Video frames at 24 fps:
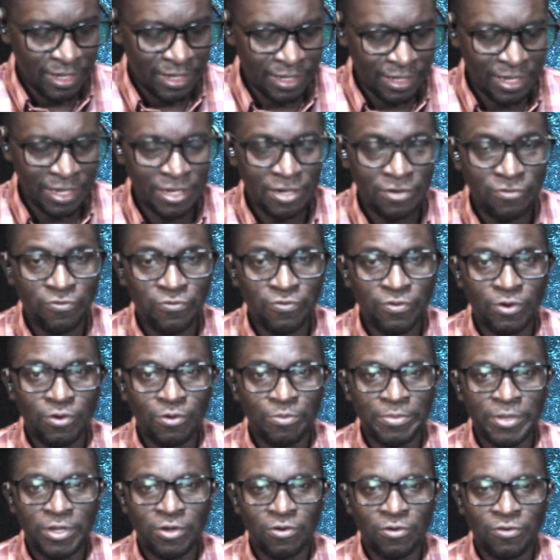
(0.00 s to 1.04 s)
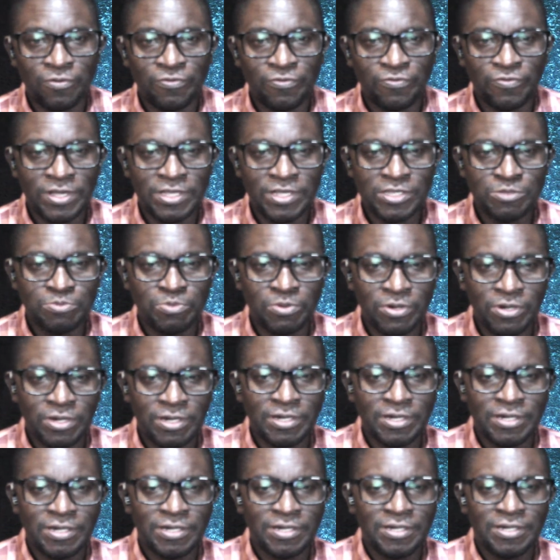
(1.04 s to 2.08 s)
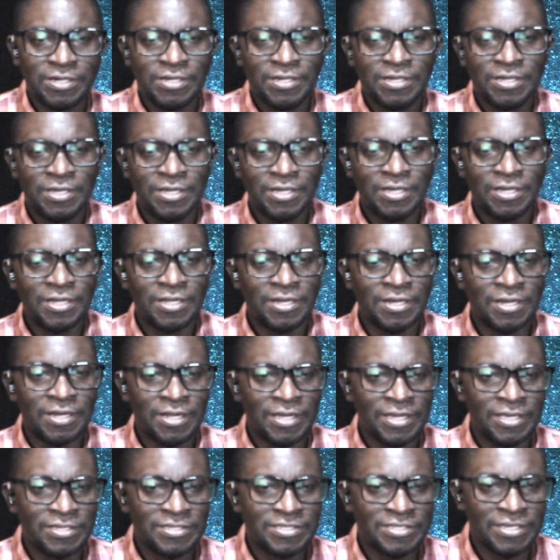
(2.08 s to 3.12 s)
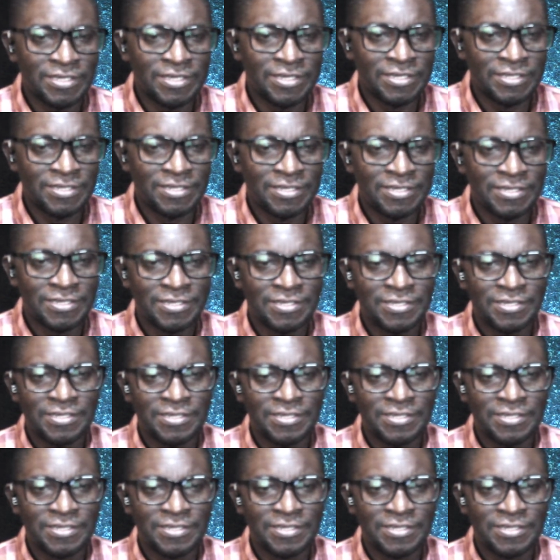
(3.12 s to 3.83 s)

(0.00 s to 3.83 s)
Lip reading: again, follow me on Facebook, LinkedIn,